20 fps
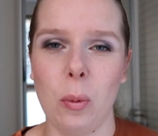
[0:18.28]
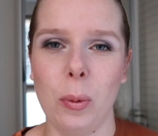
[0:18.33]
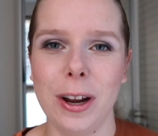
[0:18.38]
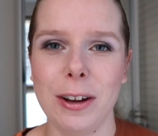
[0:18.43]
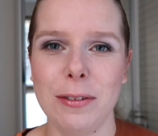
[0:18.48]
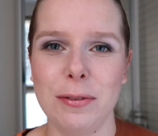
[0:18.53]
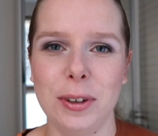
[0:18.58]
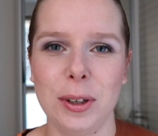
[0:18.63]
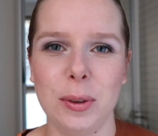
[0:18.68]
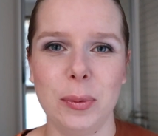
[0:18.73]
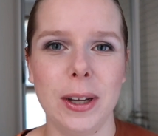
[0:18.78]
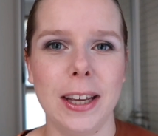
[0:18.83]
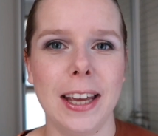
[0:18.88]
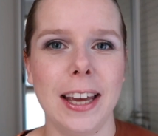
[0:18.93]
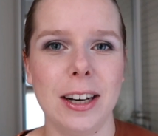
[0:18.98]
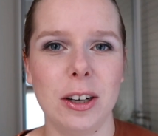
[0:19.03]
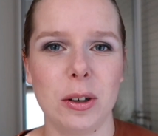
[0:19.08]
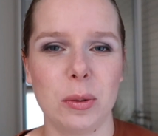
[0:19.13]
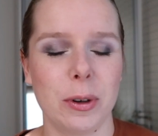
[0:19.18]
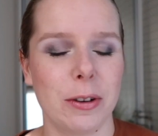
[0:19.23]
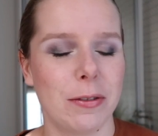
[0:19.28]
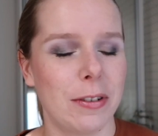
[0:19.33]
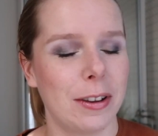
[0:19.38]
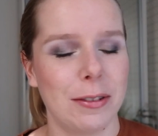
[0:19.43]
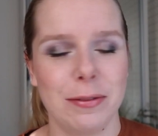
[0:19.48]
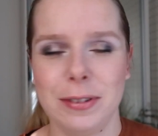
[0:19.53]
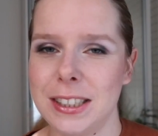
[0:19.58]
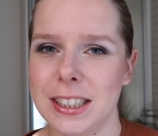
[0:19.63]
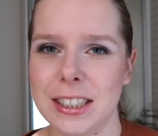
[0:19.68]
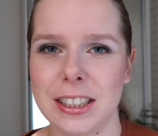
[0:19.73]
away for the weekend or we've had
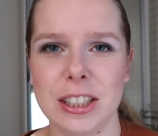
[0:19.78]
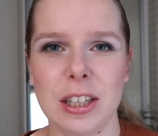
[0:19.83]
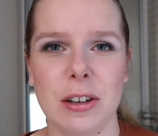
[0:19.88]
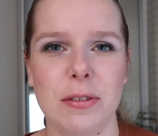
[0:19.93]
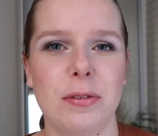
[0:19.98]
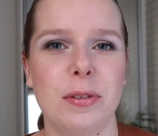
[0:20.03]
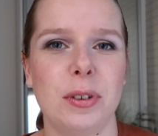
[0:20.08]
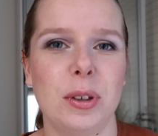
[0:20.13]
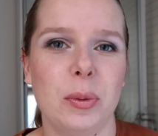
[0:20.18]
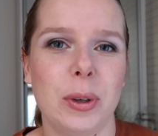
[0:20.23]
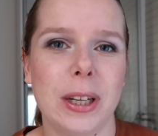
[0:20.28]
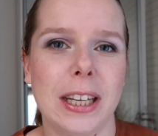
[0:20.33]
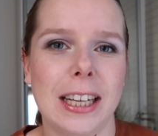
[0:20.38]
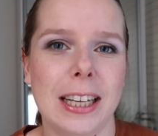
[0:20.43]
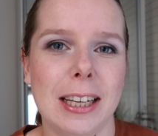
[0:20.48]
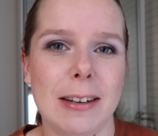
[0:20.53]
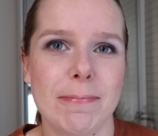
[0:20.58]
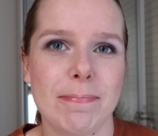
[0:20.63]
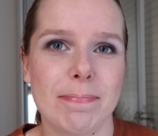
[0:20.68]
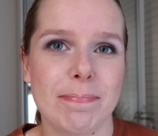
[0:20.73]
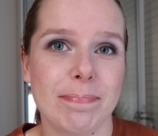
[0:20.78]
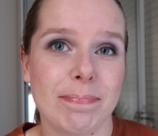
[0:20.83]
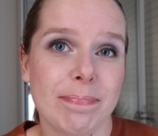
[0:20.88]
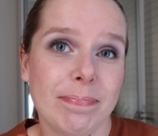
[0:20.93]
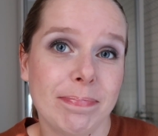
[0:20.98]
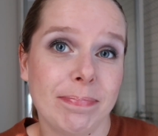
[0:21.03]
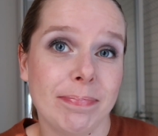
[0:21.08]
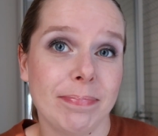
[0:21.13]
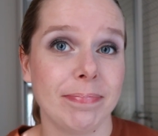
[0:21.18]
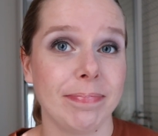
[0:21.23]
visitors over for the weekend.
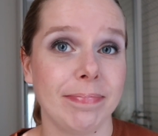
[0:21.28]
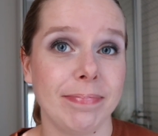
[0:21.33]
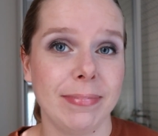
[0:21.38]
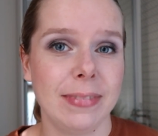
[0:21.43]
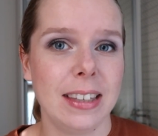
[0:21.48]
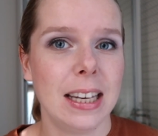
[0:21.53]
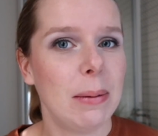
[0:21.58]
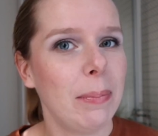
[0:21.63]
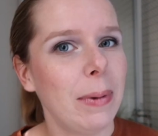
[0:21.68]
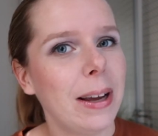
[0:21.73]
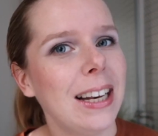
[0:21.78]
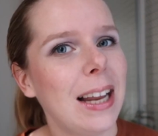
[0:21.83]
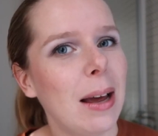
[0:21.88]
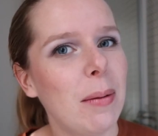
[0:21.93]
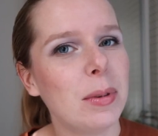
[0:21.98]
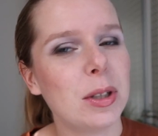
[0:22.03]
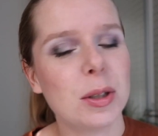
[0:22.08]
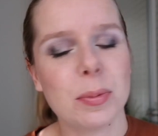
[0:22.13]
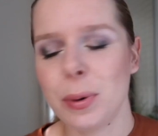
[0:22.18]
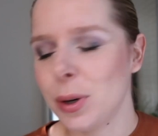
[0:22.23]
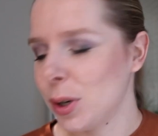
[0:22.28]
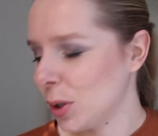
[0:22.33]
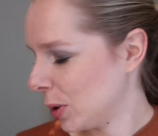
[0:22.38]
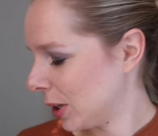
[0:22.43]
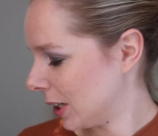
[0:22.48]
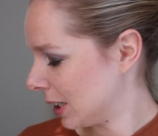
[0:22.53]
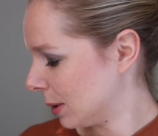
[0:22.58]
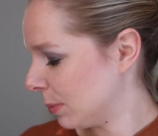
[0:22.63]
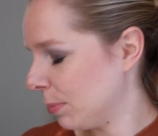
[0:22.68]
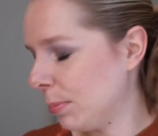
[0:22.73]
Didn't make that much
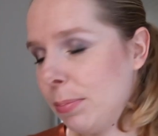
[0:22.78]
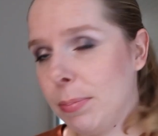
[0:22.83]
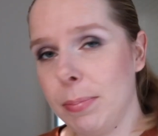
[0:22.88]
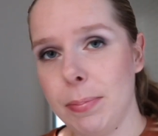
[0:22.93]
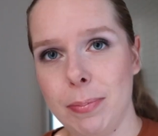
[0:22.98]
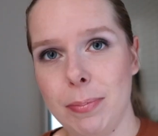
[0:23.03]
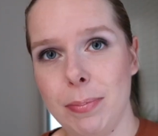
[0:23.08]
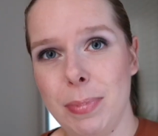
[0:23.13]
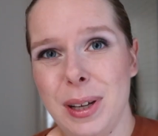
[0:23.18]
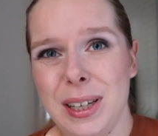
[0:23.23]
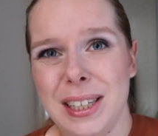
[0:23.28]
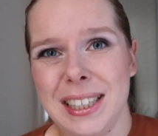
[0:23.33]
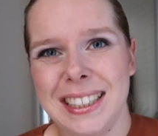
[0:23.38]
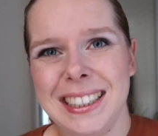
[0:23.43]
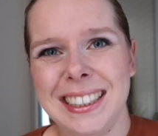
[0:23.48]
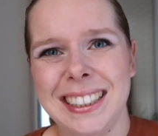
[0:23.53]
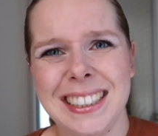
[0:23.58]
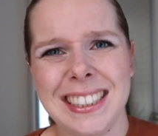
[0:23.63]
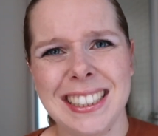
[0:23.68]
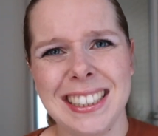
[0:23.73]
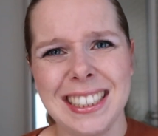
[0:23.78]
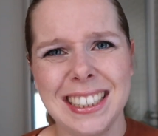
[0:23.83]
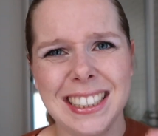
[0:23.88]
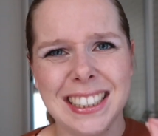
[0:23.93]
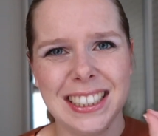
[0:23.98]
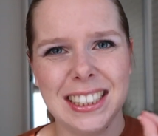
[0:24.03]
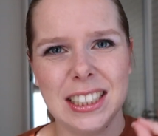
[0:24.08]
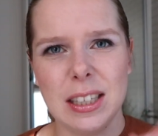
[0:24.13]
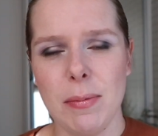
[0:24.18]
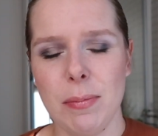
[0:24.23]
progress. But there still
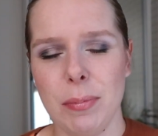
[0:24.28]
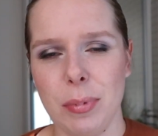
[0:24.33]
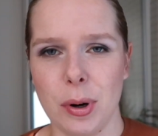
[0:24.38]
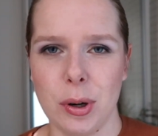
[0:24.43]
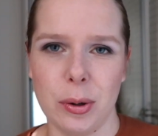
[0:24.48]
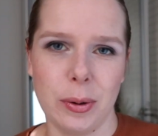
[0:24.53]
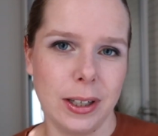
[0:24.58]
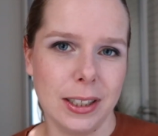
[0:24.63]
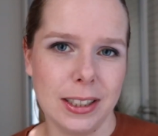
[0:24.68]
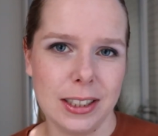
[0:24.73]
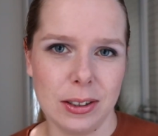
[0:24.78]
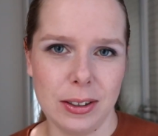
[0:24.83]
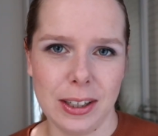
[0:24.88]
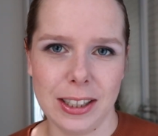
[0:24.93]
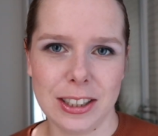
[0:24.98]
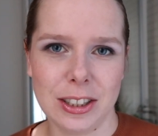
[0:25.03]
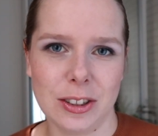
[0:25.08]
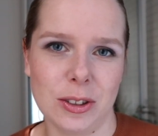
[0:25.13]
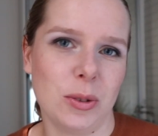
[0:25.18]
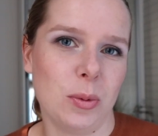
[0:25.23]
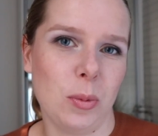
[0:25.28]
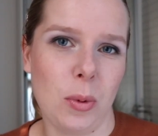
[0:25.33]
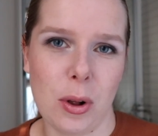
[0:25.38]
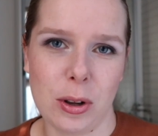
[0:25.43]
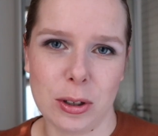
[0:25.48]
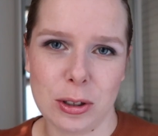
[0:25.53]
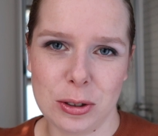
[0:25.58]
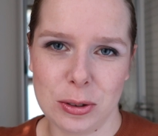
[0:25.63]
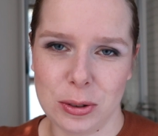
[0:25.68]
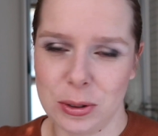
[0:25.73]
is some progress so let's just
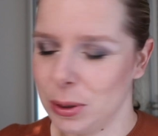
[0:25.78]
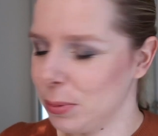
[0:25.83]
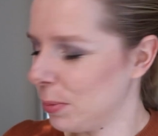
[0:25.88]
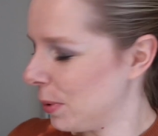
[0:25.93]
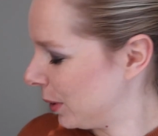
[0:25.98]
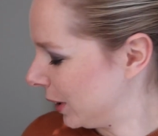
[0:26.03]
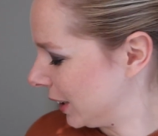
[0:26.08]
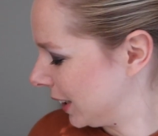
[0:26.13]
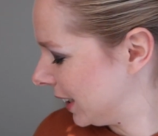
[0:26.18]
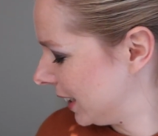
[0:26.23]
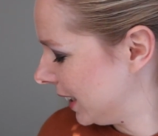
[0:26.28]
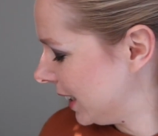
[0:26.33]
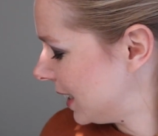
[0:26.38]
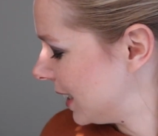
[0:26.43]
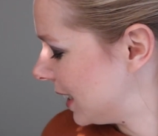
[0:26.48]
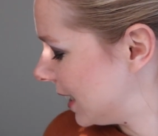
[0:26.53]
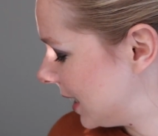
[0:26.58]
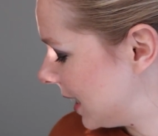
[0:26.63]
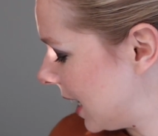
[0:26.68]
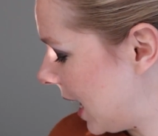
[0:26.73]
walk through the polishes.